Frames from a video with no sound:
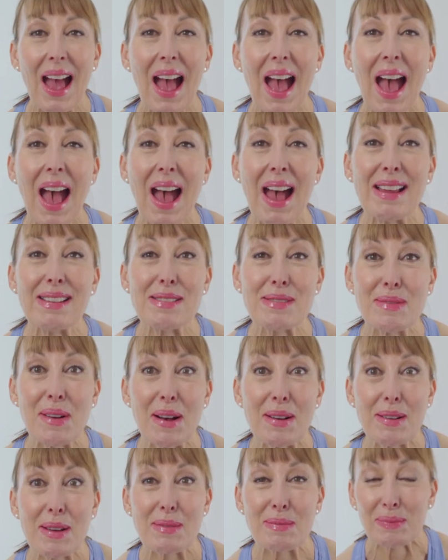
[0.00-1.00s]
And
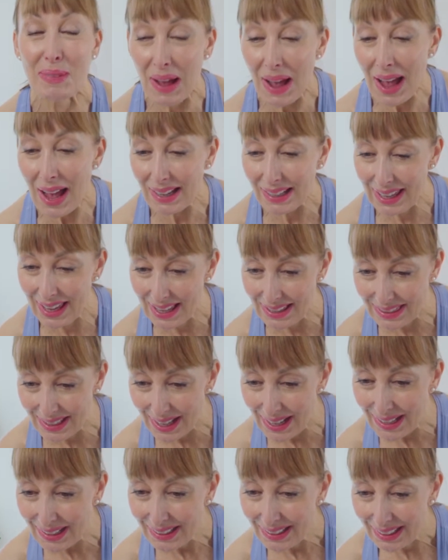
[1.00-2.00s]
welcome back,
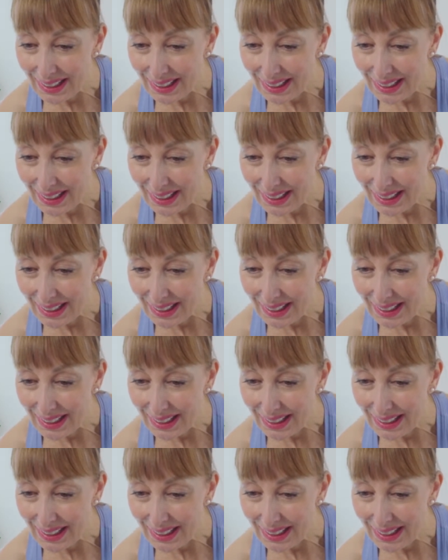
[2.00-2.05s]
Heather.